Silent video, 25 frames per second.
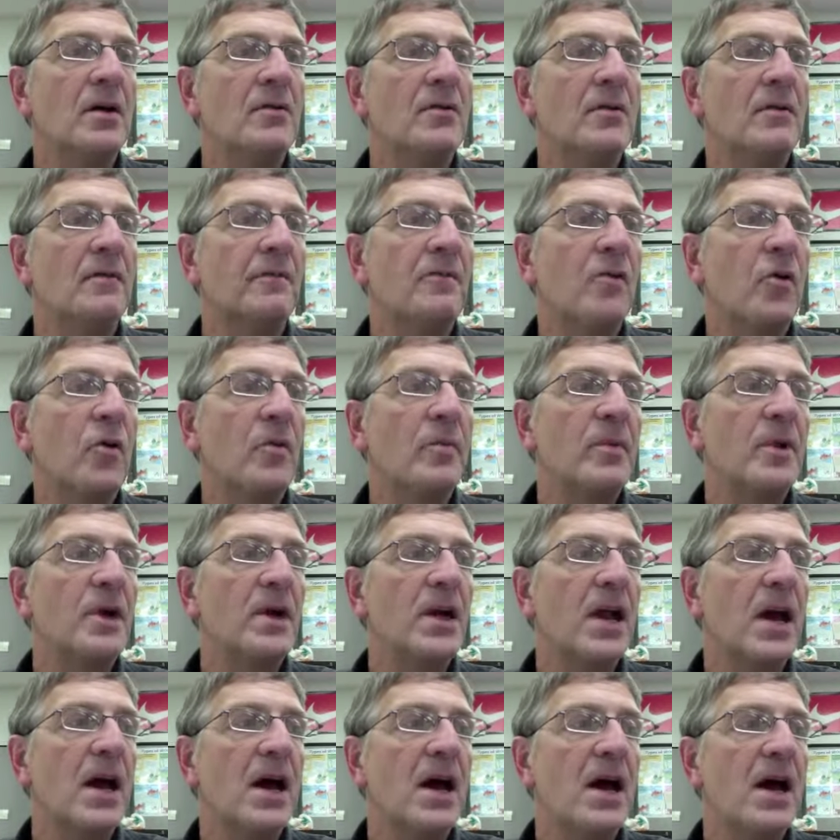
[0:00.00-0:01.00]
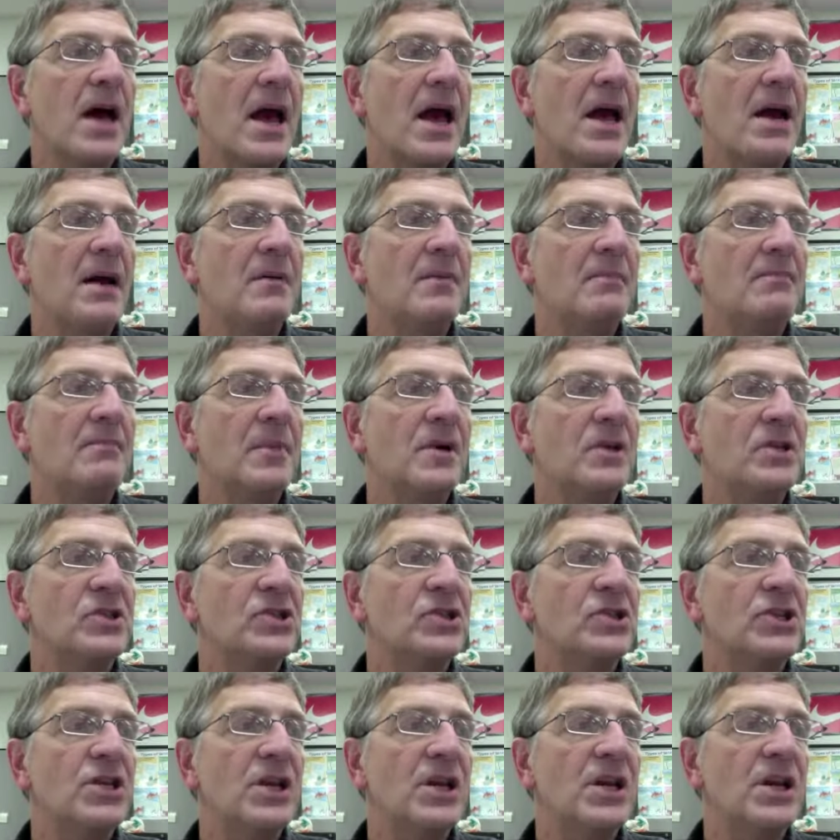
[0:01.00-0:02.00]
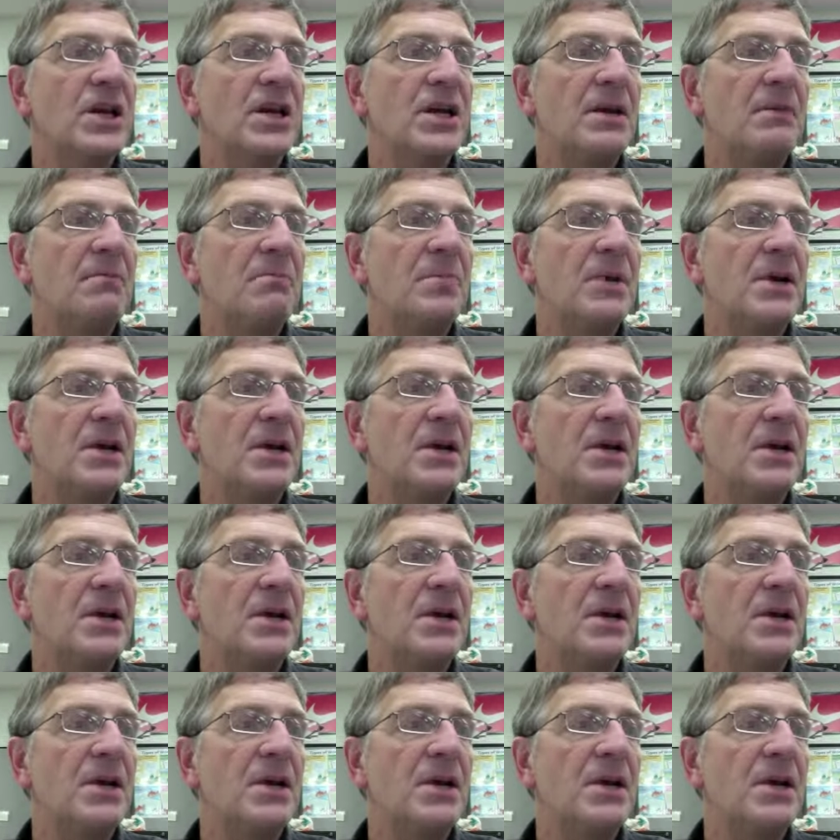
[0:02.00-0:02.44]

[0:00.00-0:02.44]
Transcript: The formula MgBr2.